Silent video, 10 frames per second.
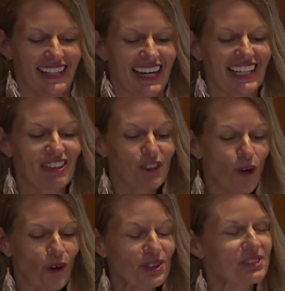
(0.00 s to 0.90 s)
And of
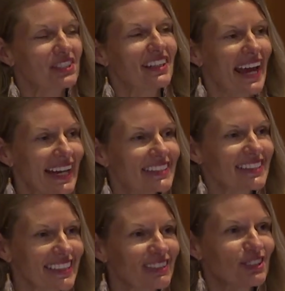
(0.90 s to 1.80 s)
course, to the
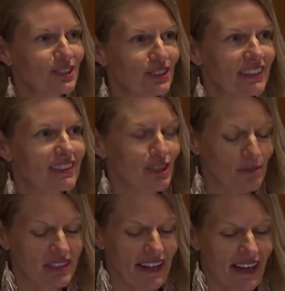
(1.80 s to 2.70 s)
18 students
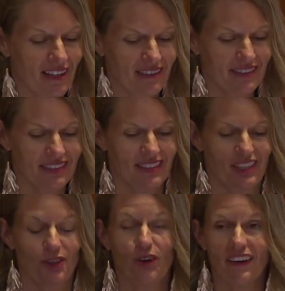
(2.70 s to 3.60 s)
themselves
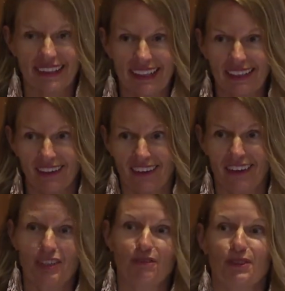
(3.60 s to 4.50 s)
who are here
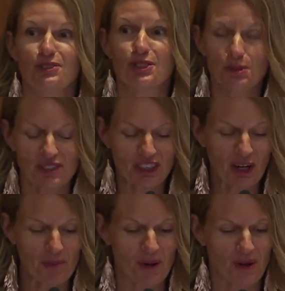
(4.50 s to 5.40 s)
for choosing
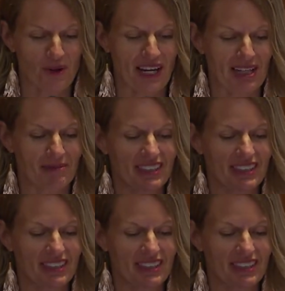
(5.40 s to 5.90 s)
our program,